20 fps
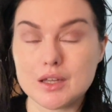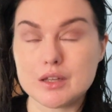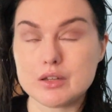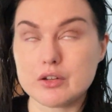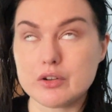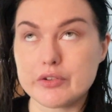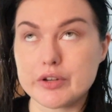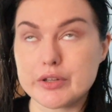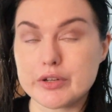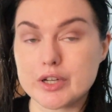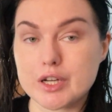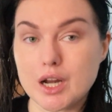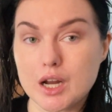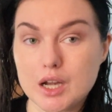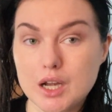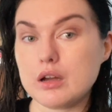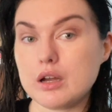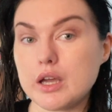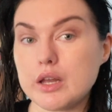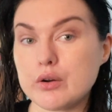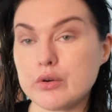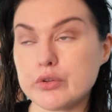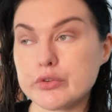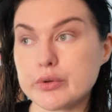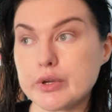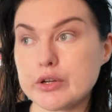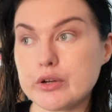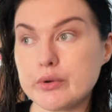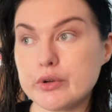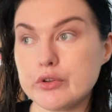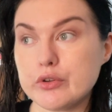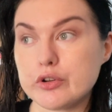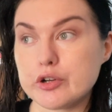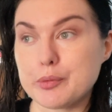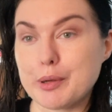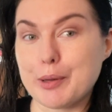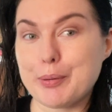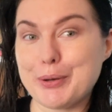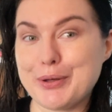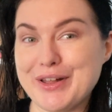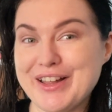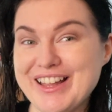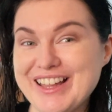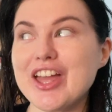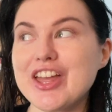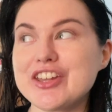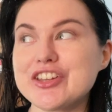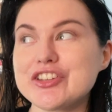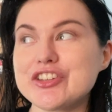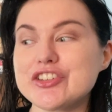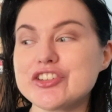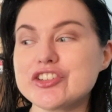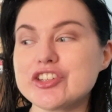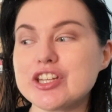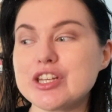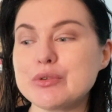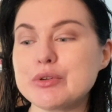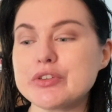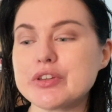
Not very good at it. And also I don't want to talk to people. And she was